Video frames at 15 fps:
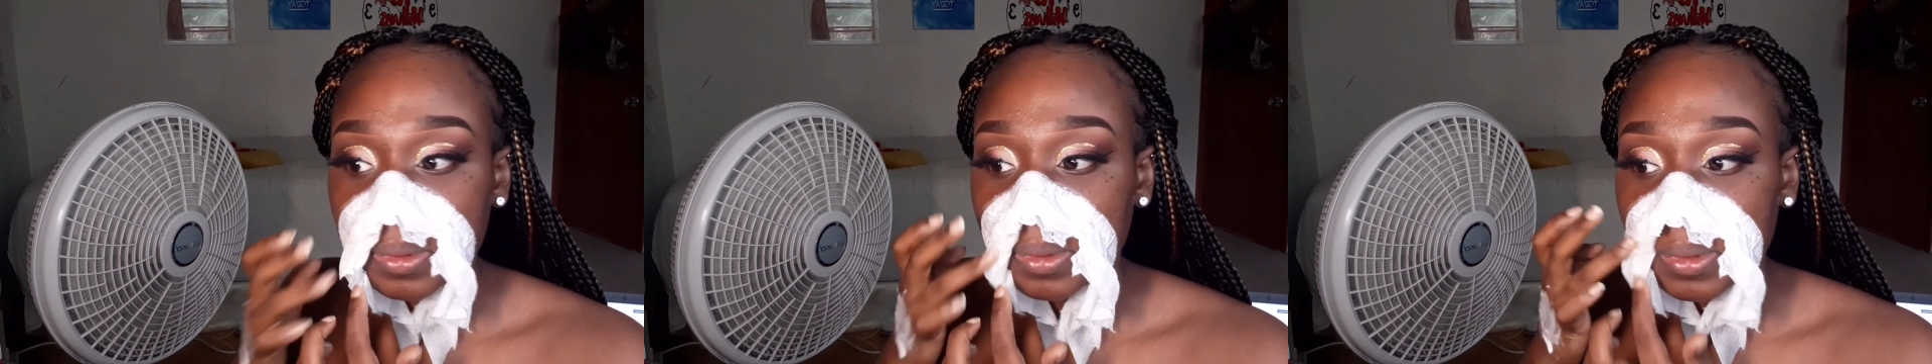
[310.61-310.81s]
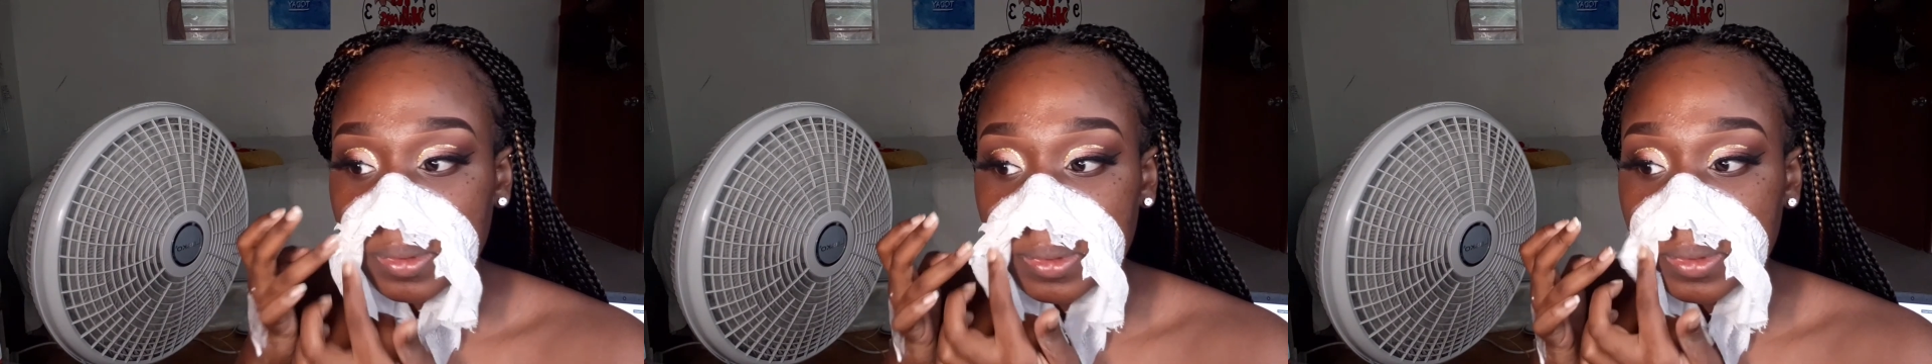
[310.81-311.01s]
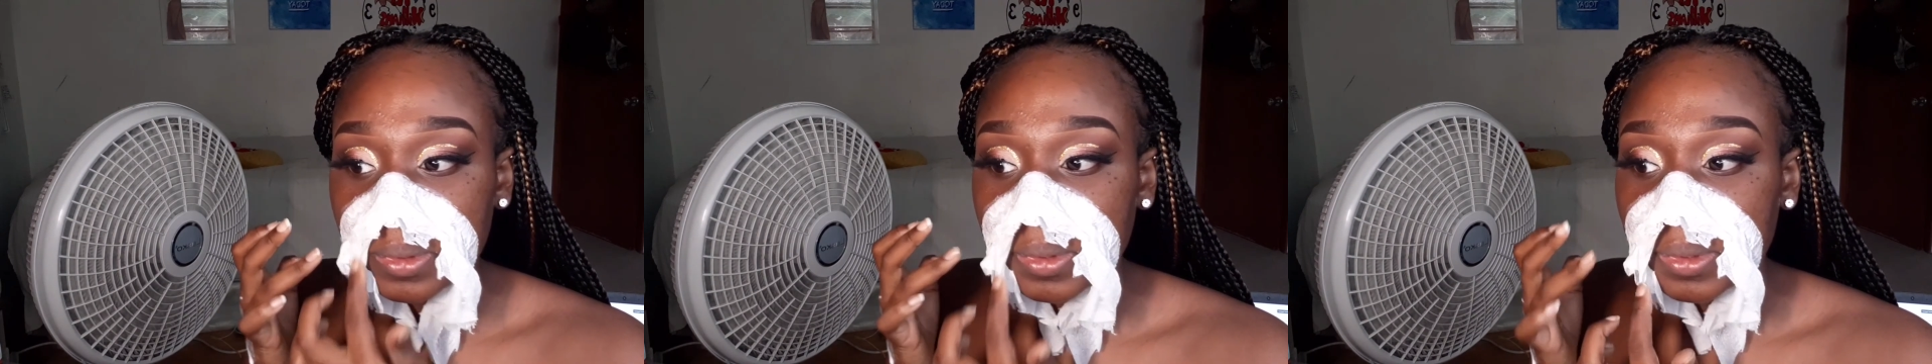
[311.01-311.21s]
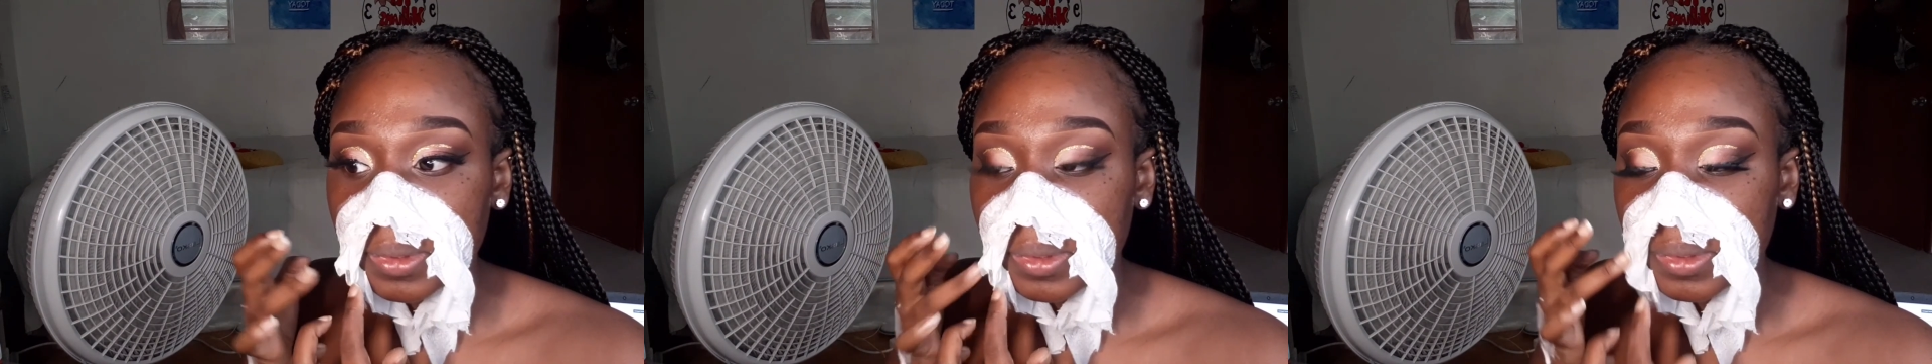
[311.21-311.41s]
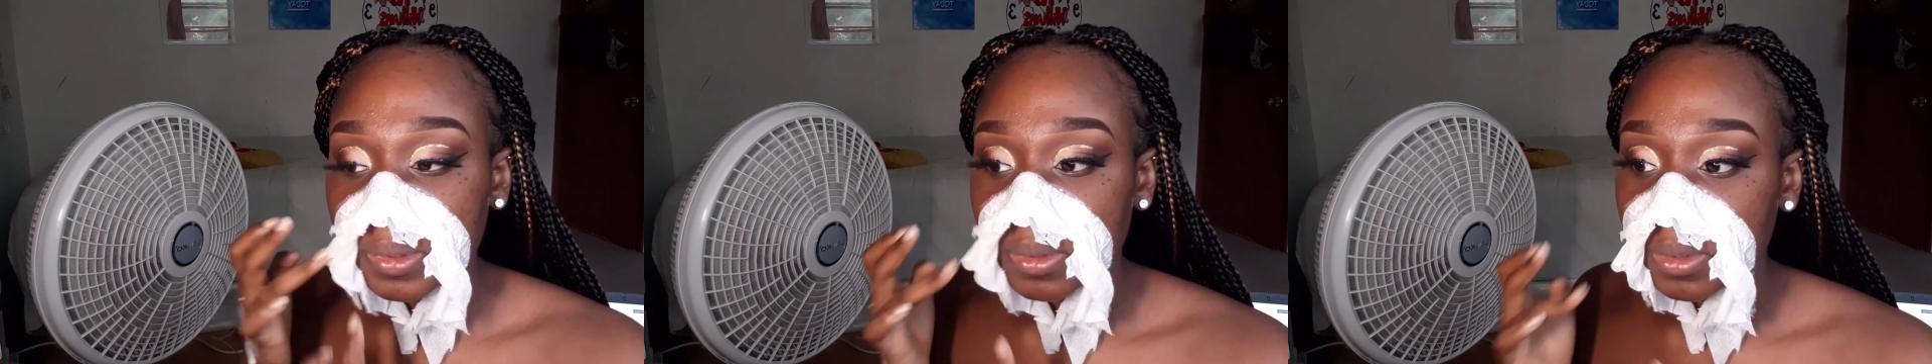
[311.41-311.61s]
you know, how you
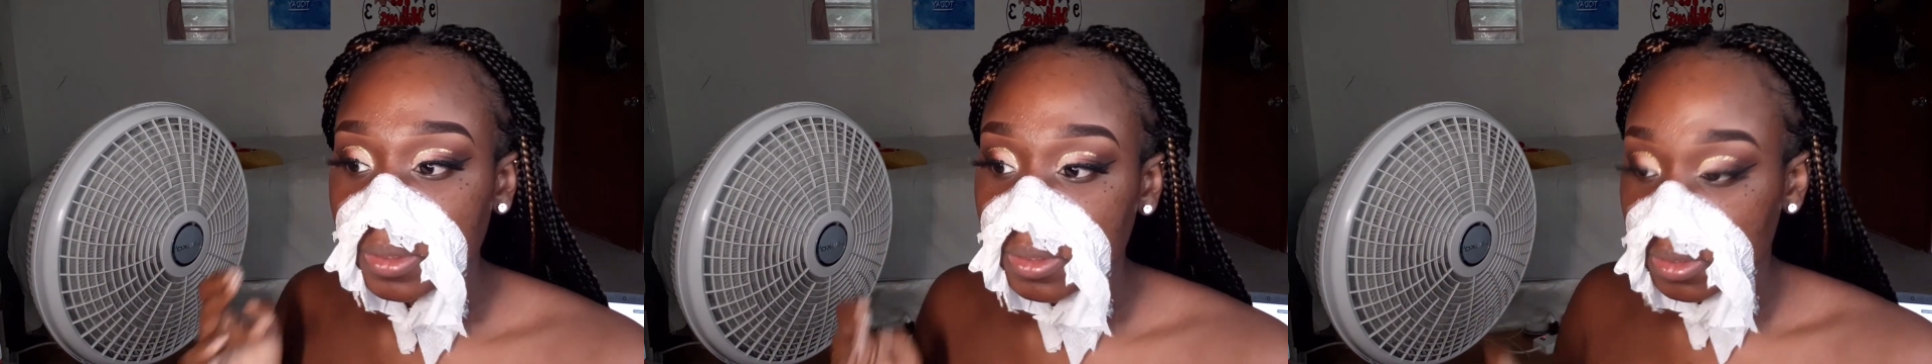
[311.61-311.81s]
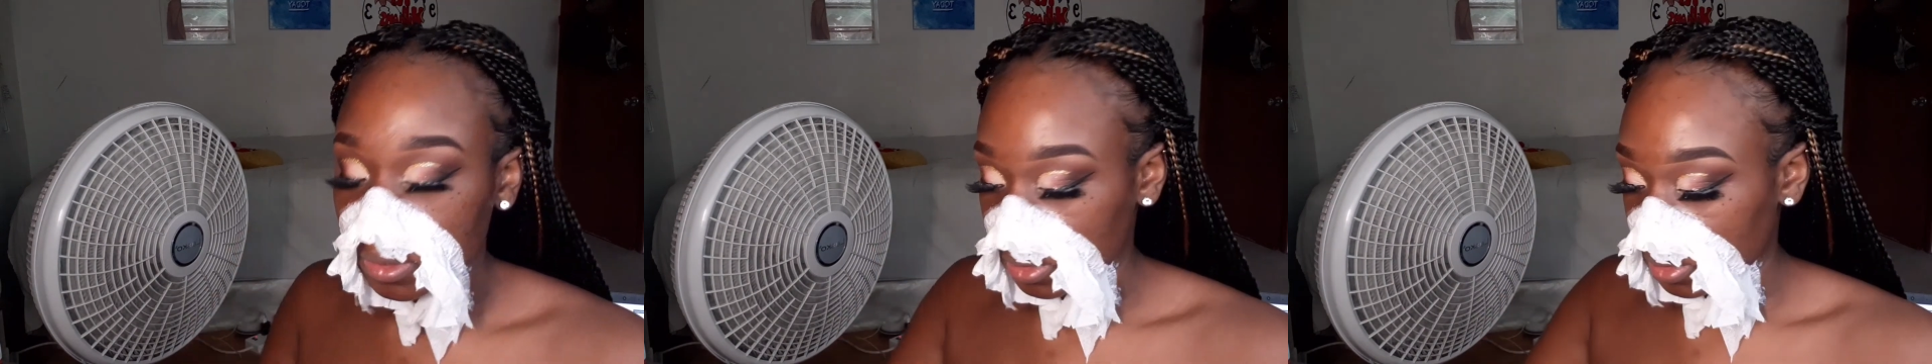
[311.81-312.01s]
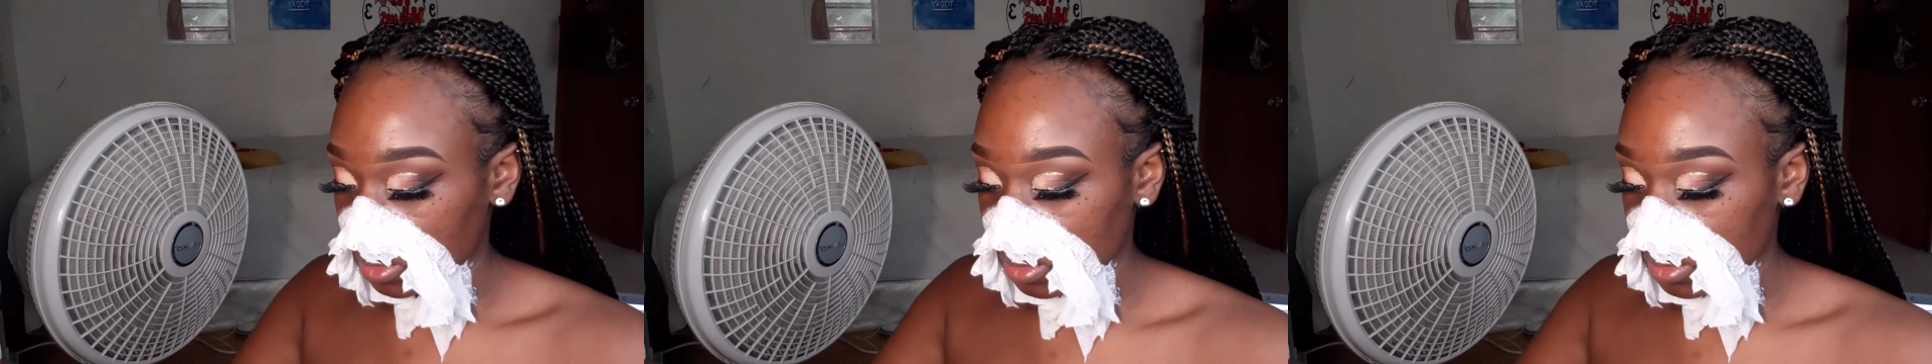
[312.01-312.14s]
want it to look.